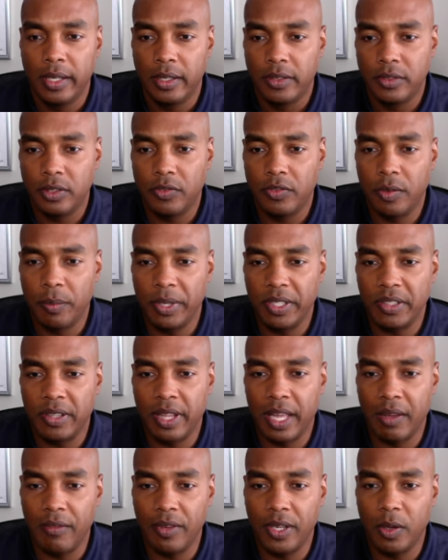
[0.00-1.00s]
So if you missed
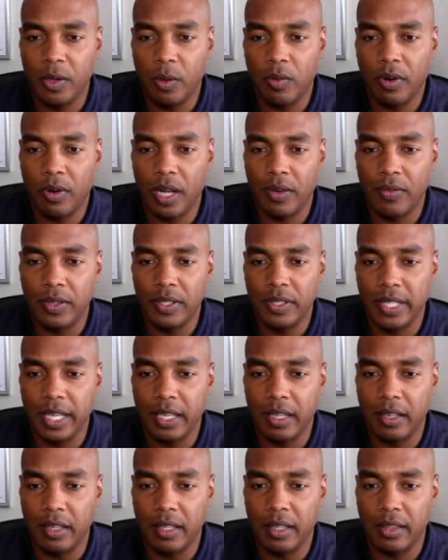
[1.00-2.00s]
that video with Rafa, take
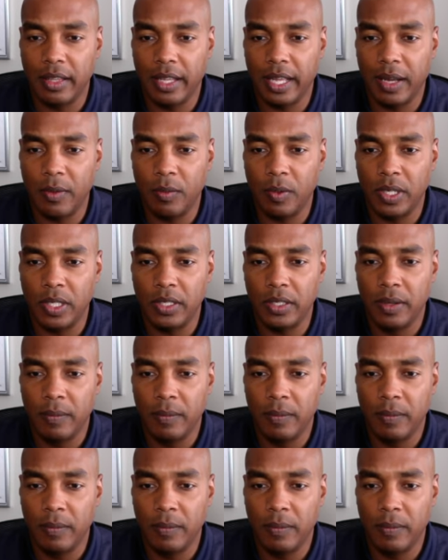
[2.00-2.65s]
a look at that one.